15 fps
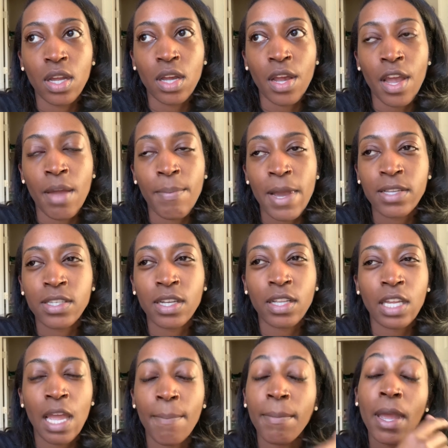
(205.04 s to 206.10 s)
and
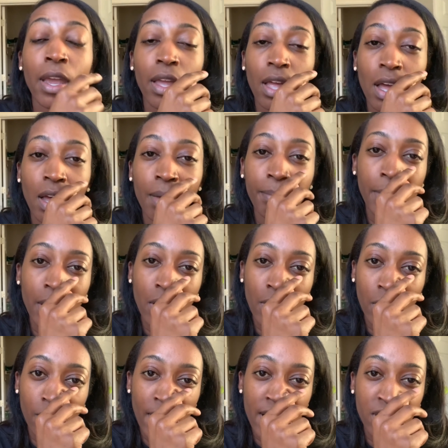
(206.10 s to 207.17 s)
basically it meant being on
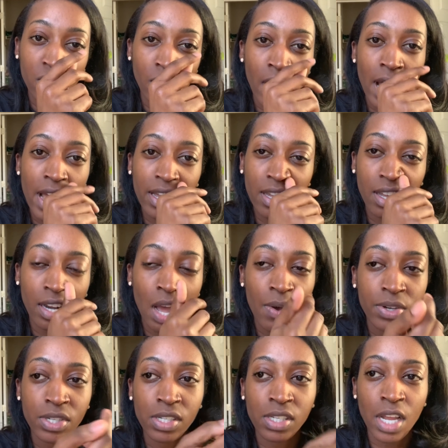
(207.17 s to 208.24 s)
the right track, and I
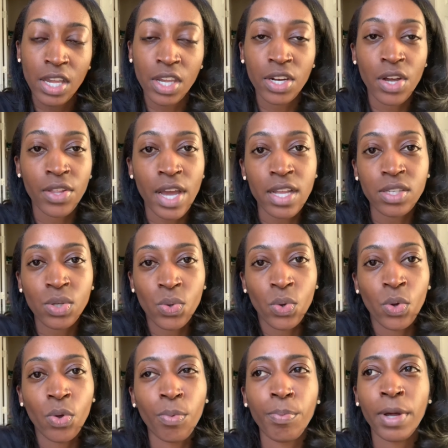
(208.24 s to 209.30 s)
was just like, that's
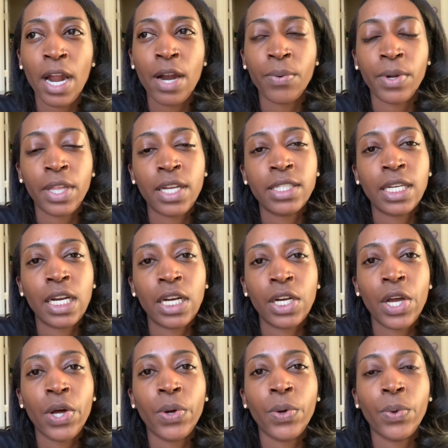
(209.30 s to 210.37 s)
cool, but I really didn't
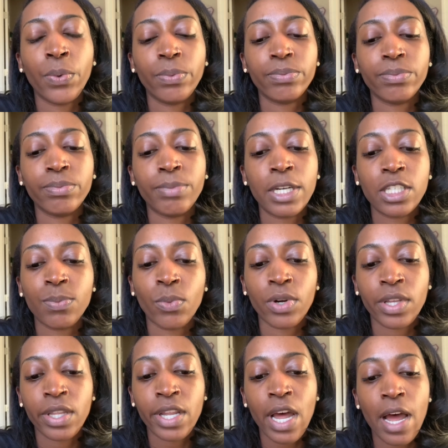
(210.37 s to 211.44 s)
know much more
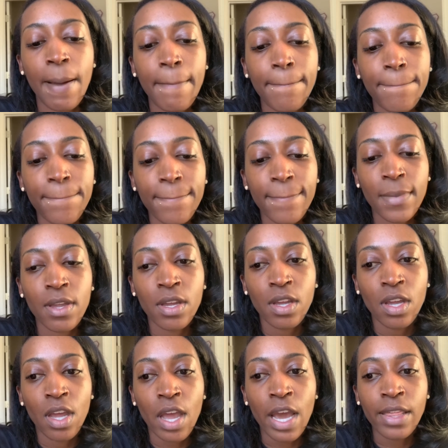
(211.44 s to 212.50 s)
than that.
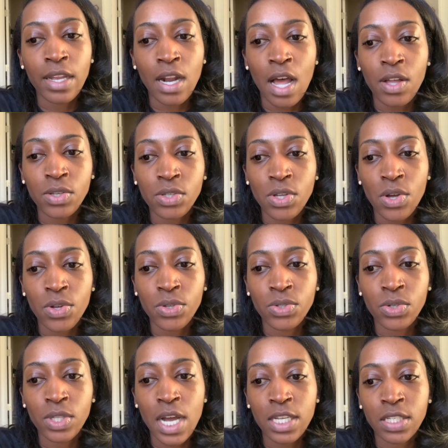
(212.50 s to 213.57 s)
And then also
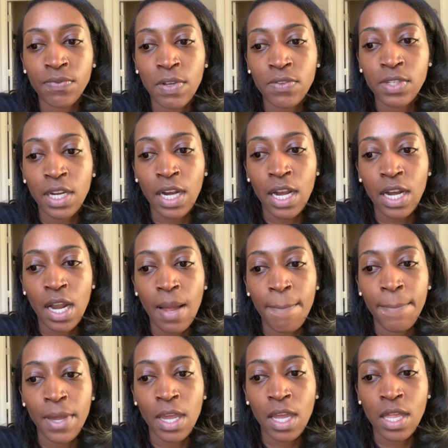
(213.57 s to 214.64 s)
2015 ended
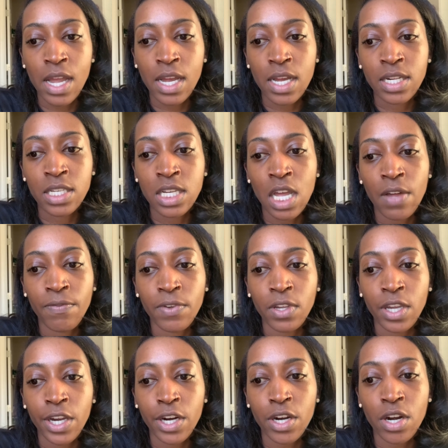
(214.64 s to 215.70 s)
up being like a tough
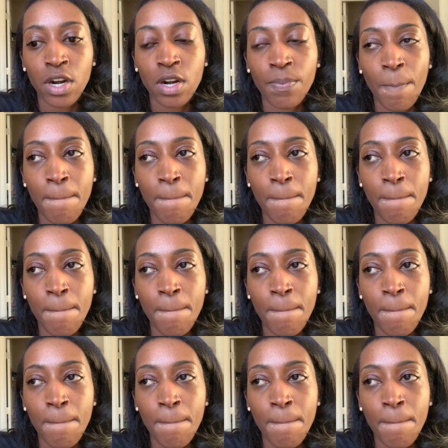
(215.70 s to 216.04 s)
year.